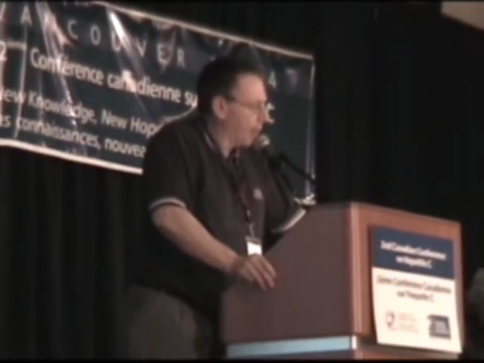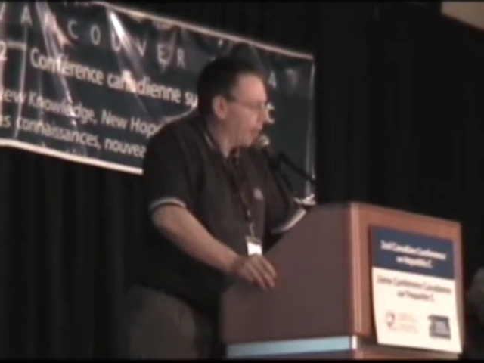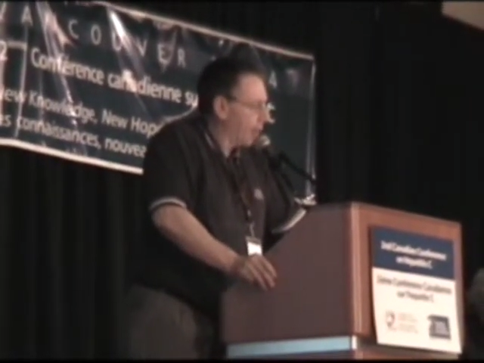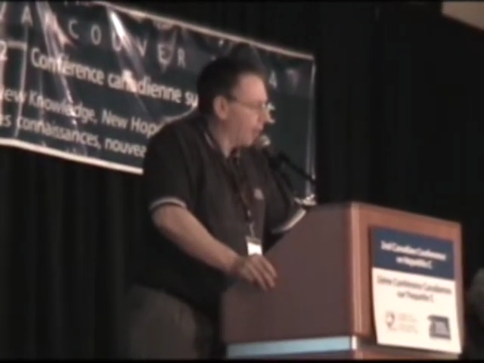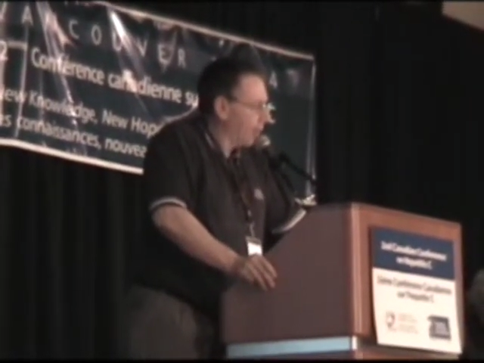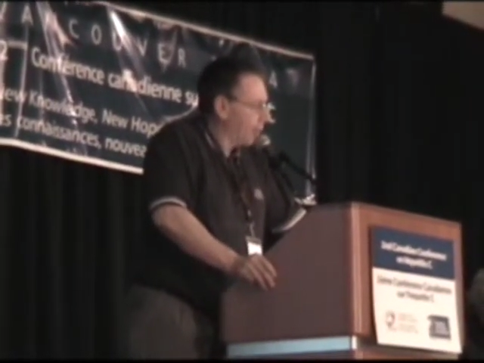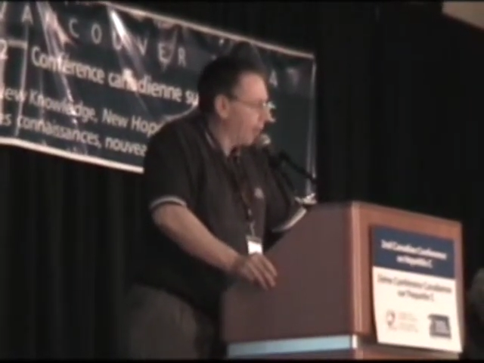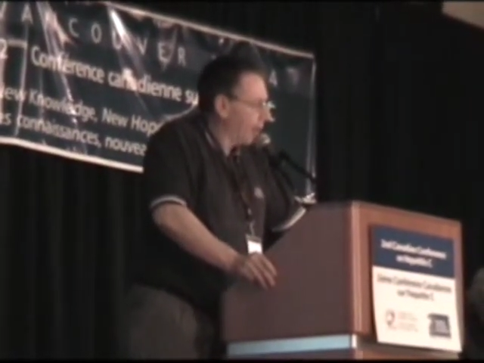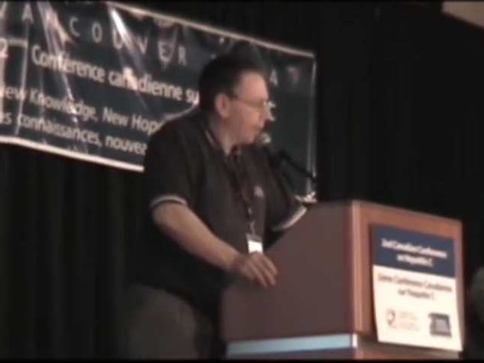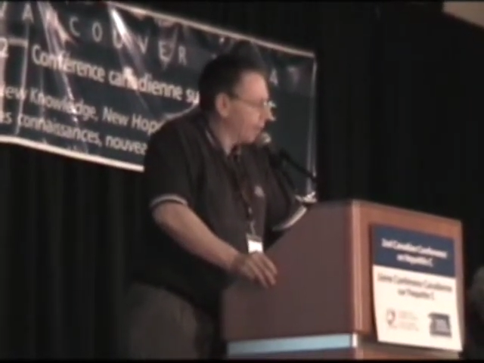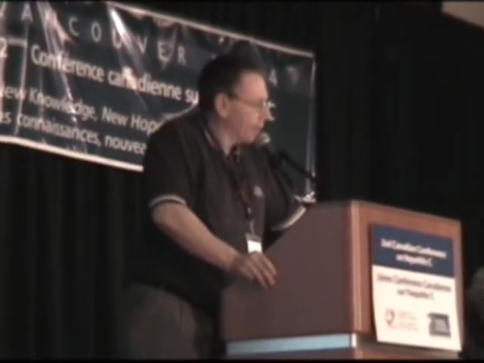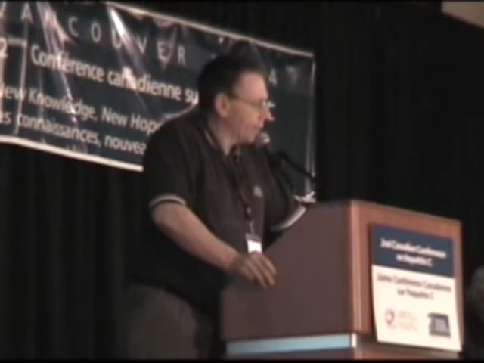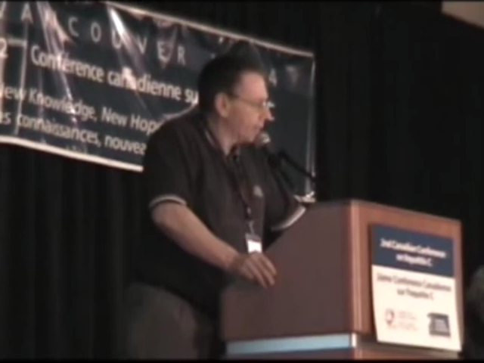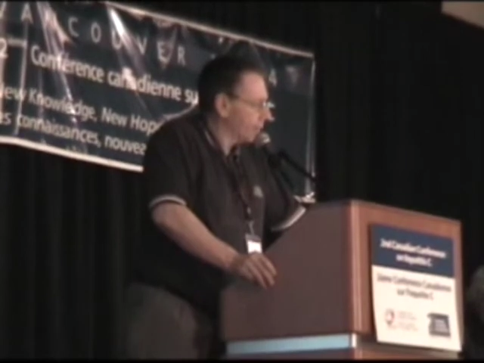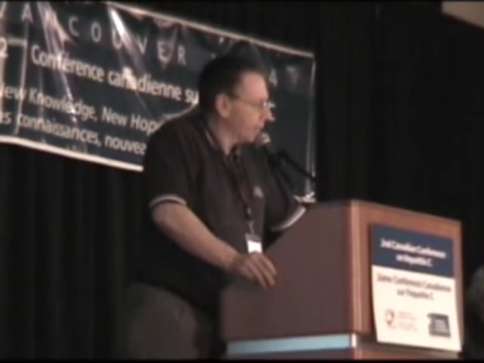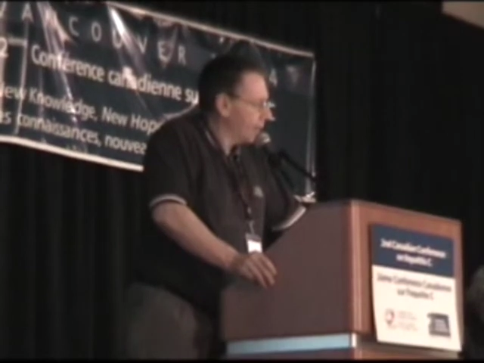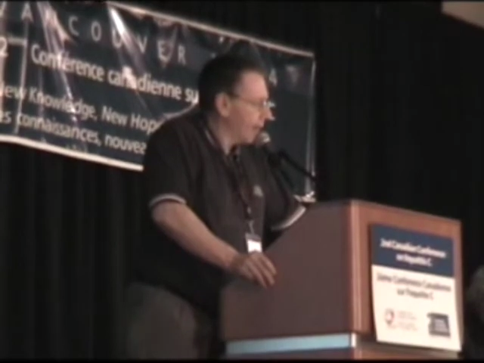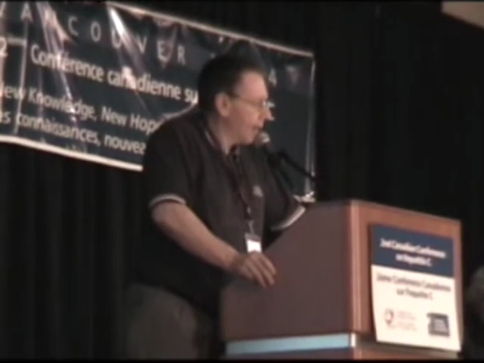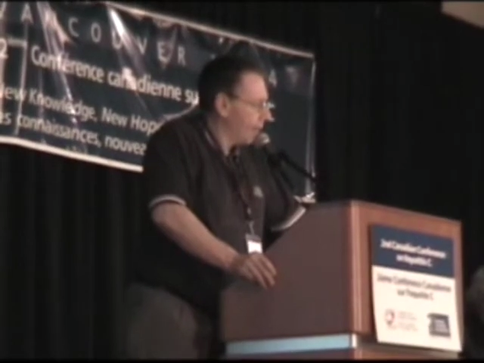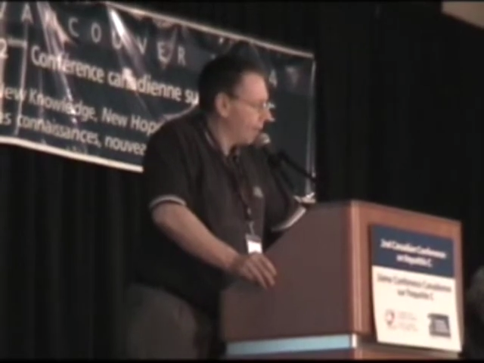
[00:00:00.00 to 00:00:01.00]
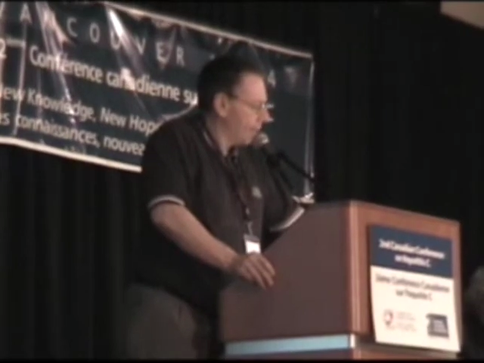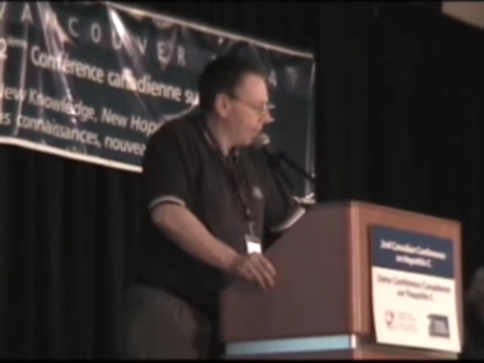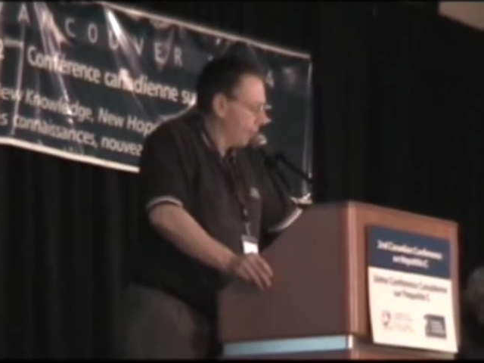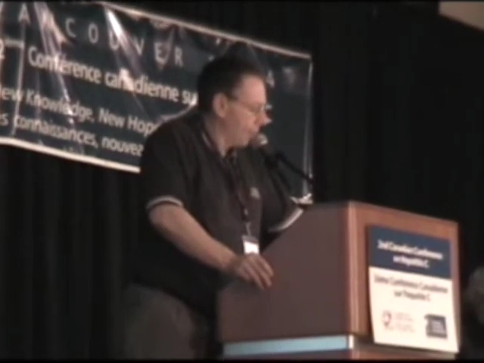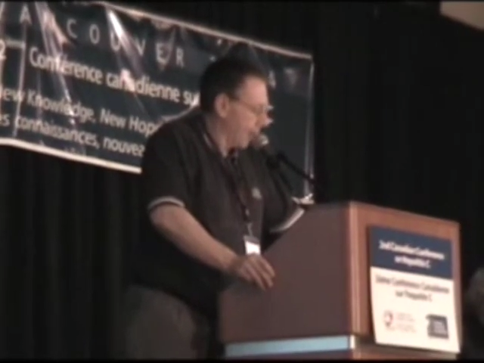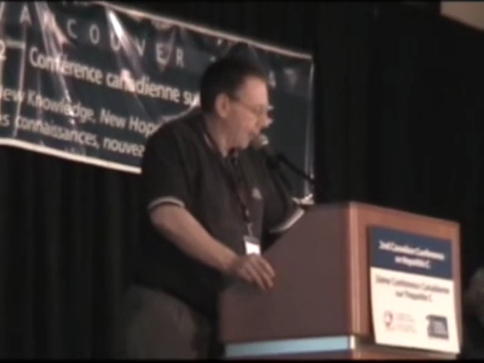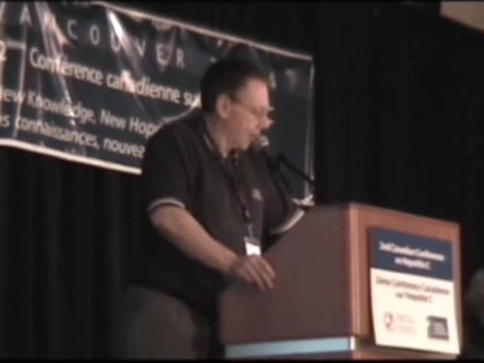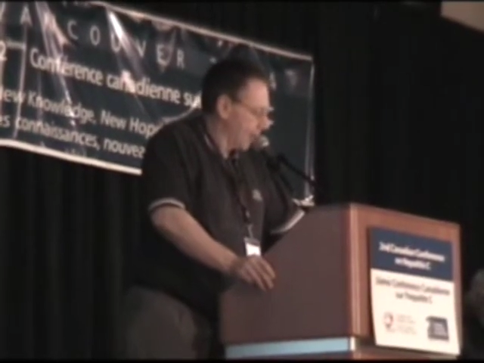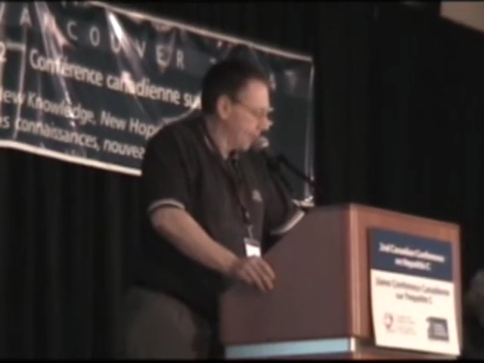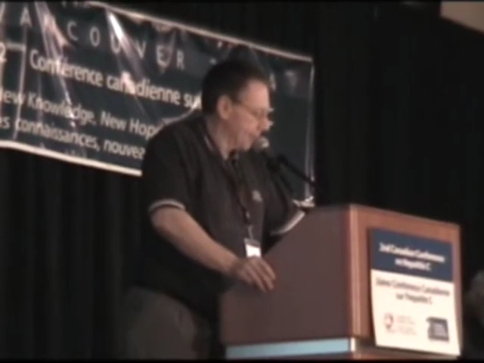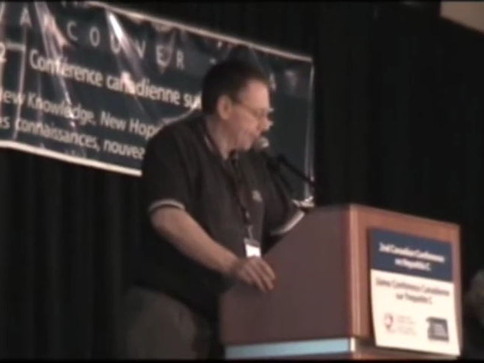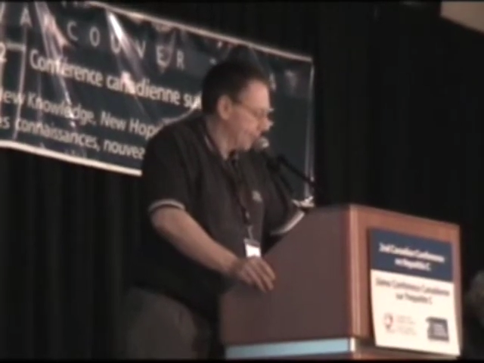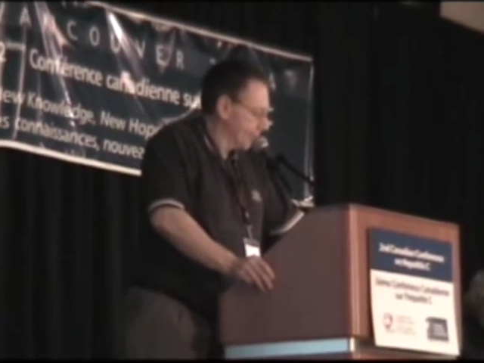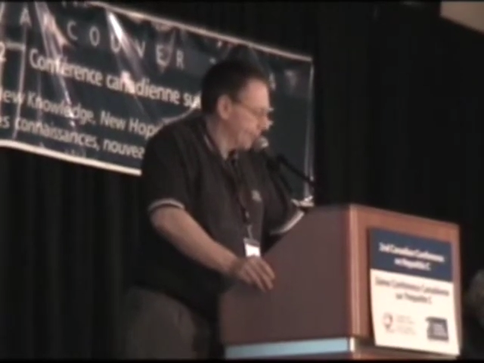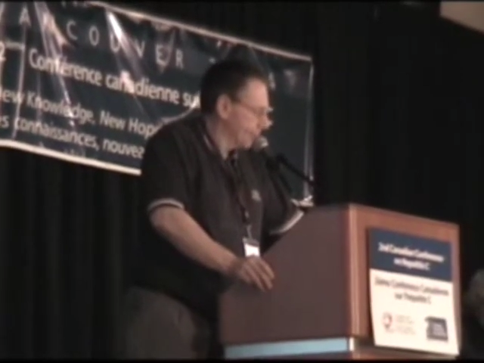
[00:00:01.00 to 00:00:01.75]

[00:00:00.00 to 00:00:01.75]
barbells everywhere.